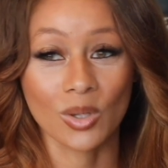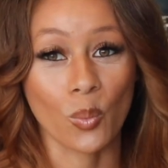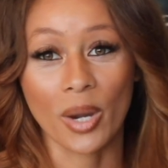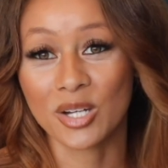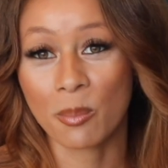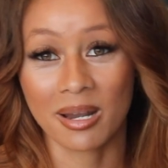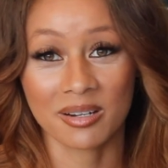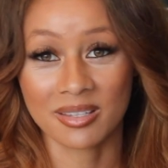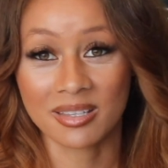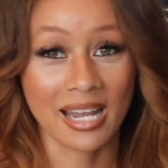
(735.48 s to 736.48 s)
we're no
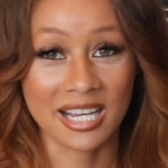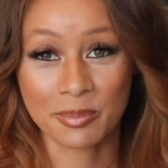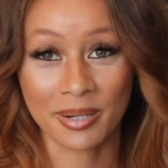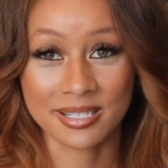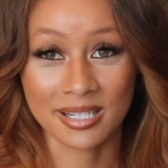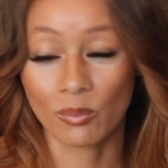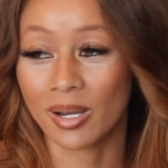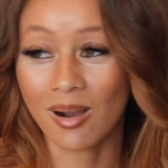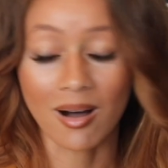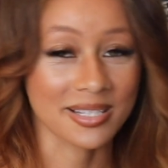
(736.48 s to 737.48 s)
better than the next person.
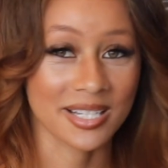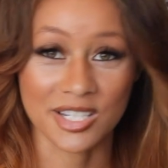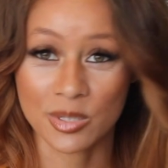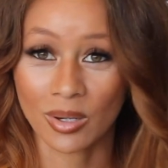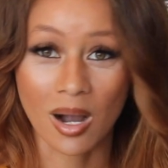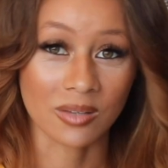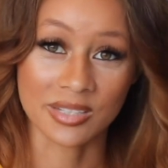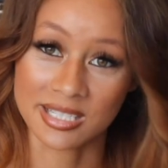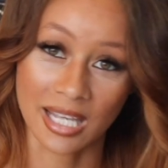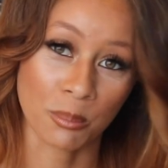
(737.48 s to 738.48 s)
We are all sinners. We're all in
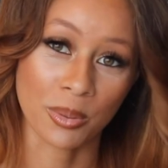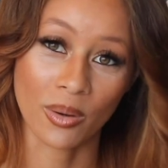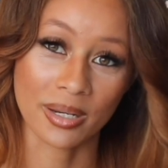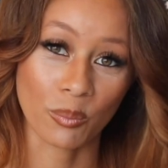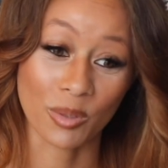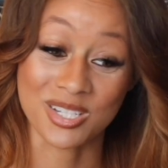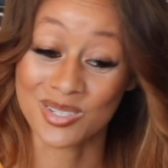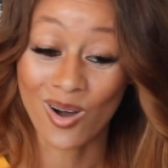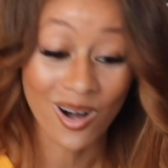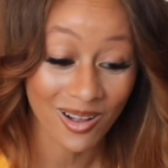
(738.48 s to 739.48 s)
the same boat. And we're
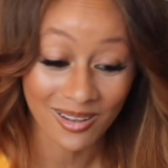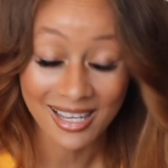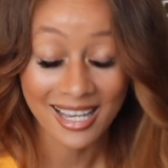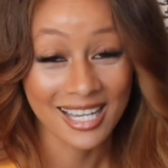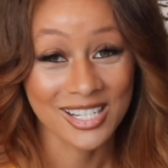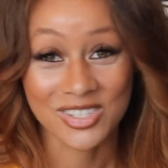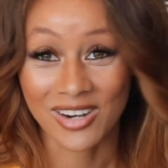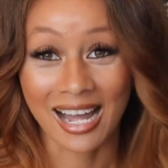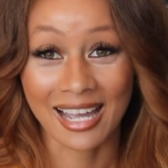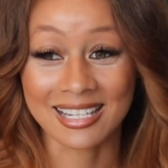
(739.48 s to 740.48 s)
just all
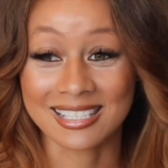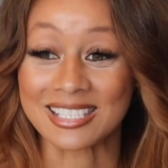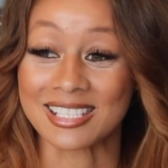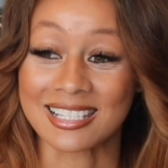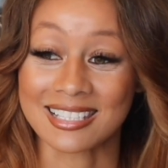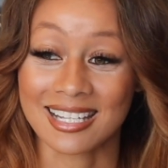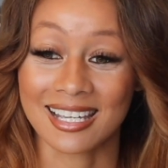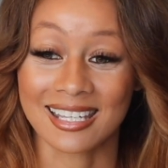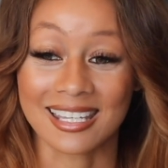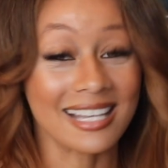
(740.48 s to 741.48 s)
trying to just
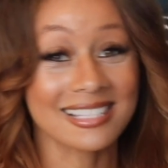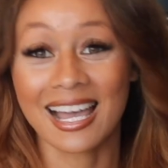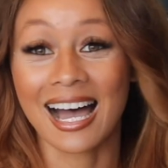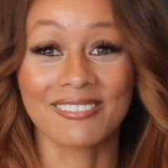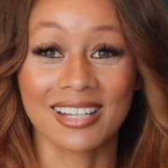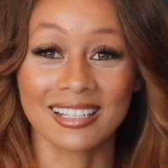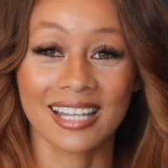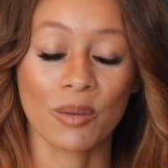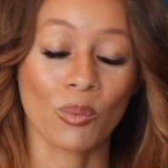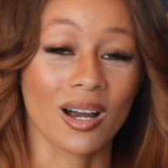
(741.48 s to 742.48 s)
get to heaven.
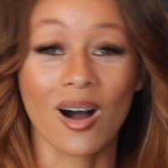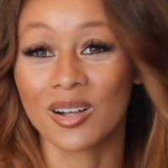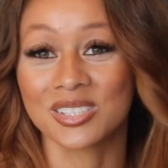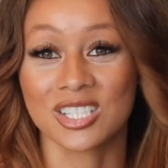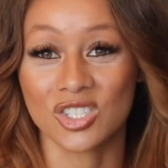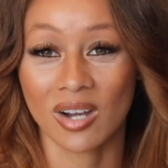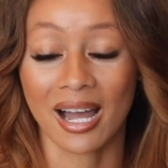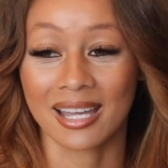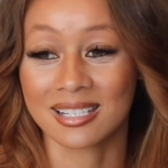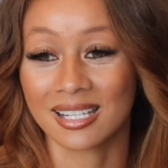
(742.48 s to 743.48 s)
And we're all just
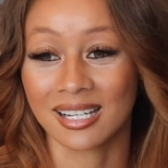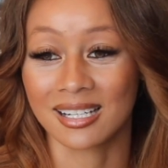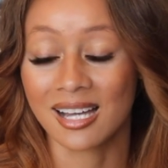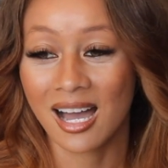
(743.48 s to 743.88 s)
trying to